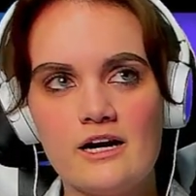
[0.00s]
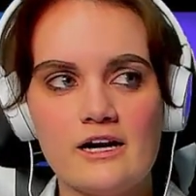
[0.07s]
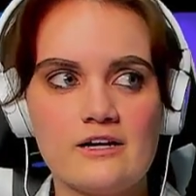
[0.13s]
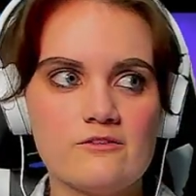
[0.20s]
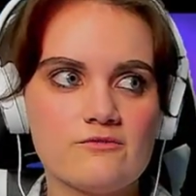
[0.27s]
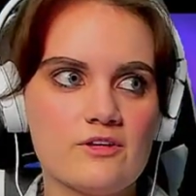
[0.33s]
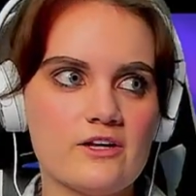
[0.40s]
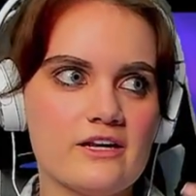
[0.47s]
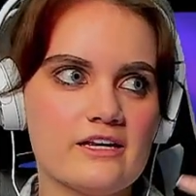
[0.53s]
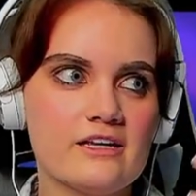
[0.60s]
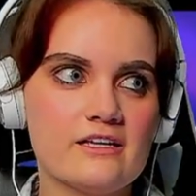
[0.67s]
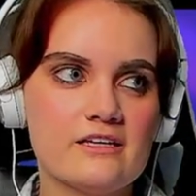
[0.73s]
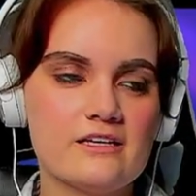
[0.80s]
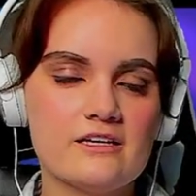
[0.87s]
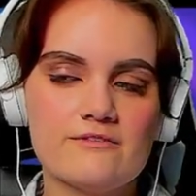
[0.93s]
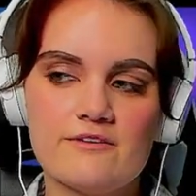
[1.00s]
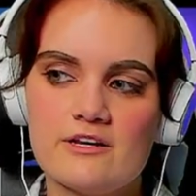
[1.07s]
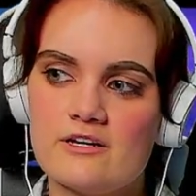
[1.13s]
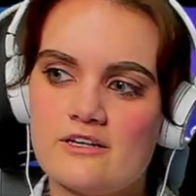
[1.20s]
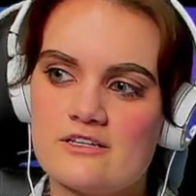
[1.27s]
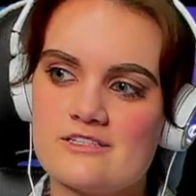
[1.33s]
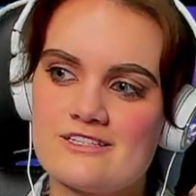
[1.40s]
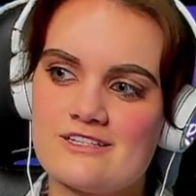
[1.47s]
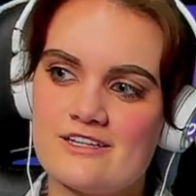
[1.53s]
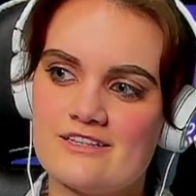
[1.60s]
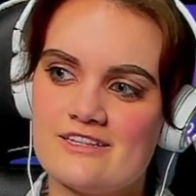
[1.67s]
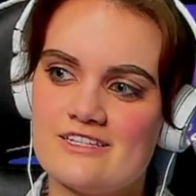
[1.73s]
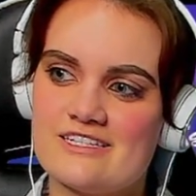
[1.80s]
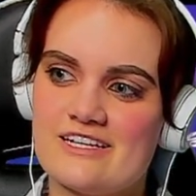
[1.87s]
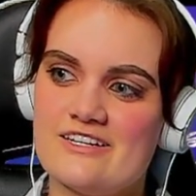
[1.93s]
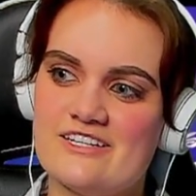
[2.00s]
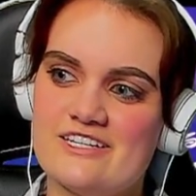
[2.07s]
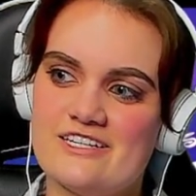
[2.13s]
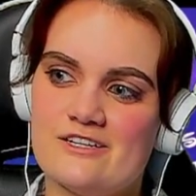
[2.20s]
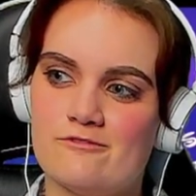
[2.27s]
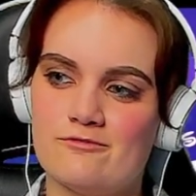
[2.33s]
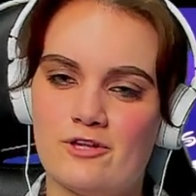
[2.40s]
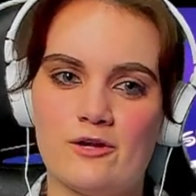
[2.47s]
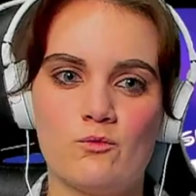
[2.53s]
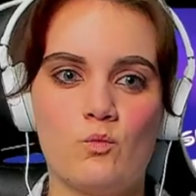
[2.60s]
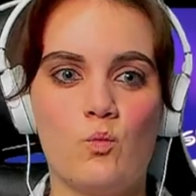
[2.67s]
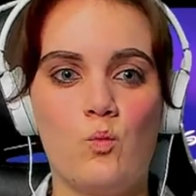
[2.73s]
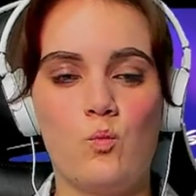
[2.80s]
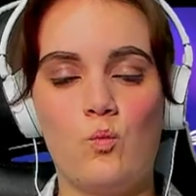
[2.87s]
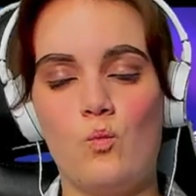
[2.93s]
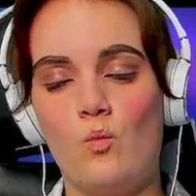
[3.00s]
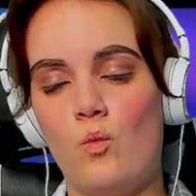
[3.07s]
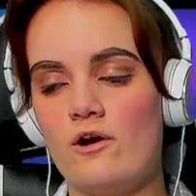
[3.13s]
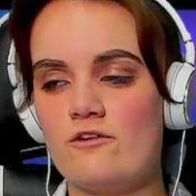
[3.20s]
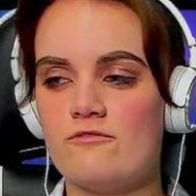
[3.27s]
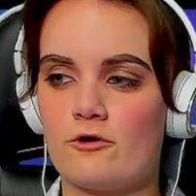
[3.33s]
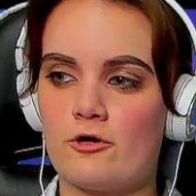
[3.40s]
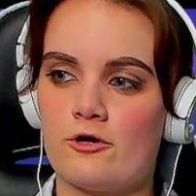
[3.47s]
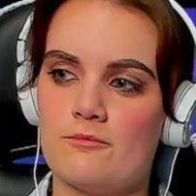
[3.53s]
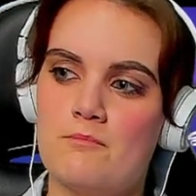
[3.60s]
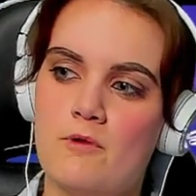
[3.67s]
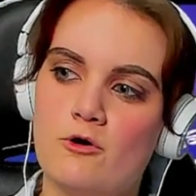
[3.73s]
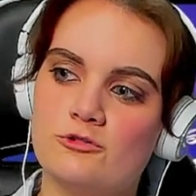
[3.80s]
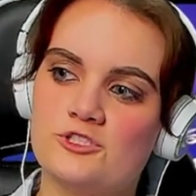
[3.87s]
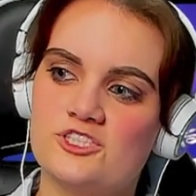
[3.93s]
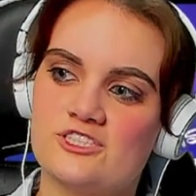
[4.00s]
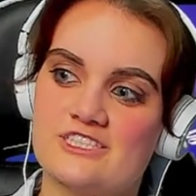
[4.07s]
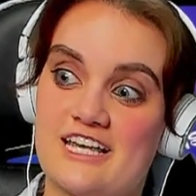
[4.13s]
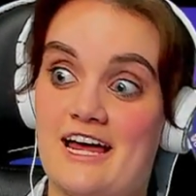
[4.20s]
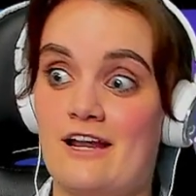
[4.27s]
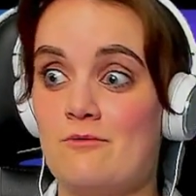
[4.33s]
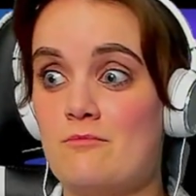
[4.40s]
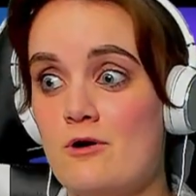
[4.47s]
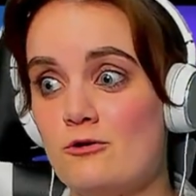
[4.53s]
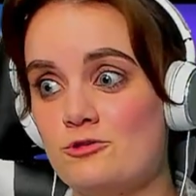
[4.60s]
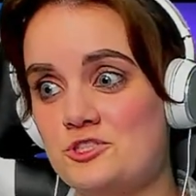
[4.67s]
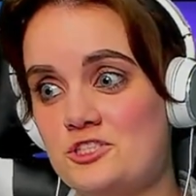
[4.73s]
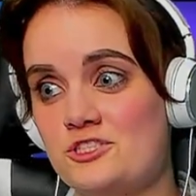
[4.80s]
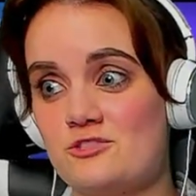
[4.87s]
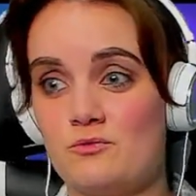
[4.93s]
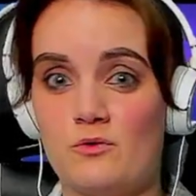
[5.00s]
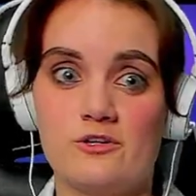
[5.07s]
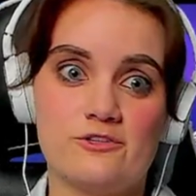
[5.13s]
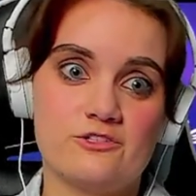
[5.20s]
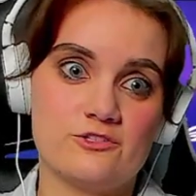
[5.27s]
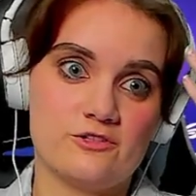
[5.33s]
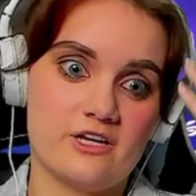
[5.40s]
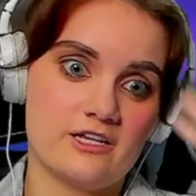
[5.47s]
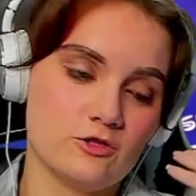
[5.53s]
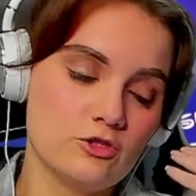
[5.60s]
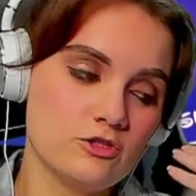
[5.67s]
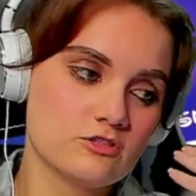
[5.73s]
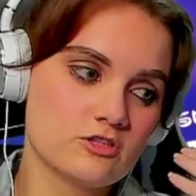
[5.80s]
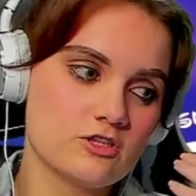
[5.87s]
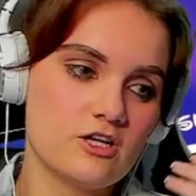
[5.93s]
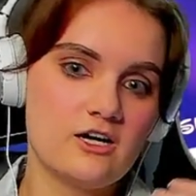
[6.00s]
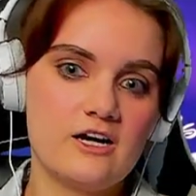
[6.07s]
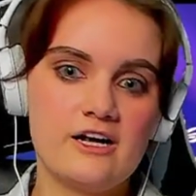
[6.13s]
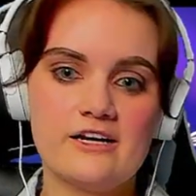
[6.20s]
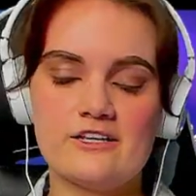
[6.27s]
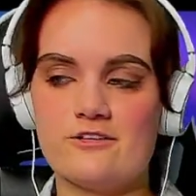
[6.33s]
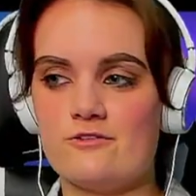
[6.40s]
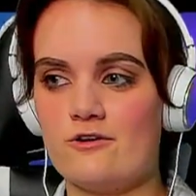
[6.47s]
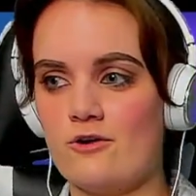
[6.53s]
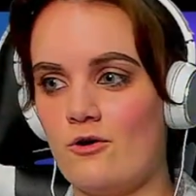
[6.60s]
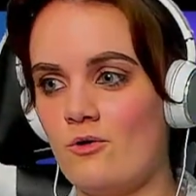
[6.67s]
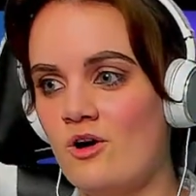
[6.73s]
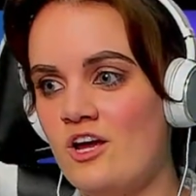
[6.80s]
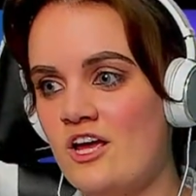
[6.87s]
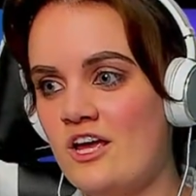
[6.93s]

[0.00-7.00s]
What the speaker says: kind of like giving us like this idea of like, what if our emotions had emotions? What do they look like? You know,